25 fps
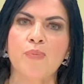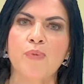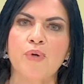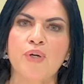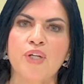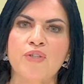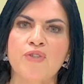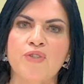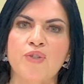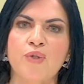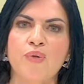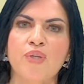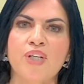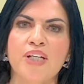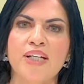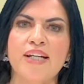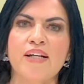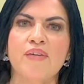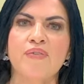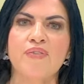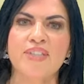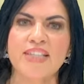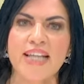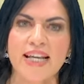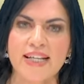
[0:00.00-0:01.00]
Liberties Union
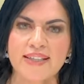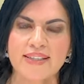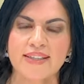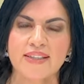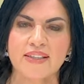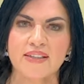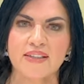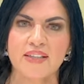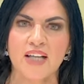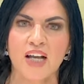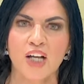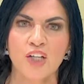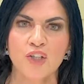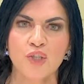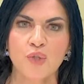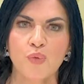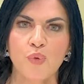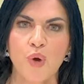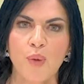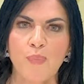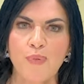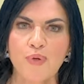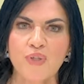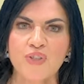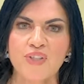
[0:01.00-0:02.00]
of Texas to
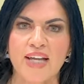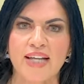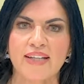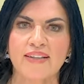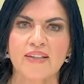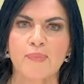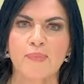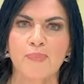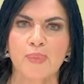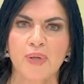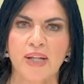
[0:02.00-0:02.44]
represent the